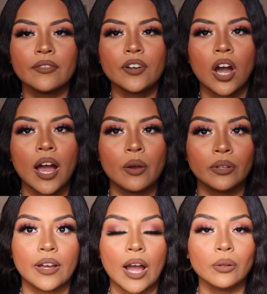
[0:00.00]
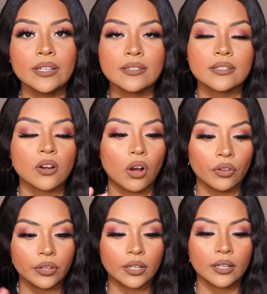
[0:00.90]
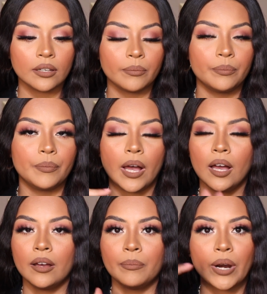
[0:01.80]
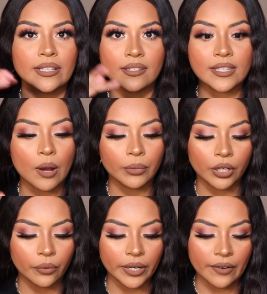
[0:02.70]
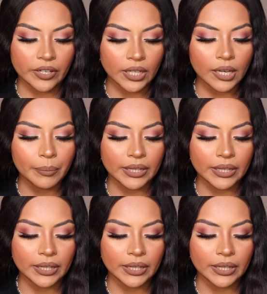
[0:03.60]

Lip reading: If not, I will list all the prices down below and everything.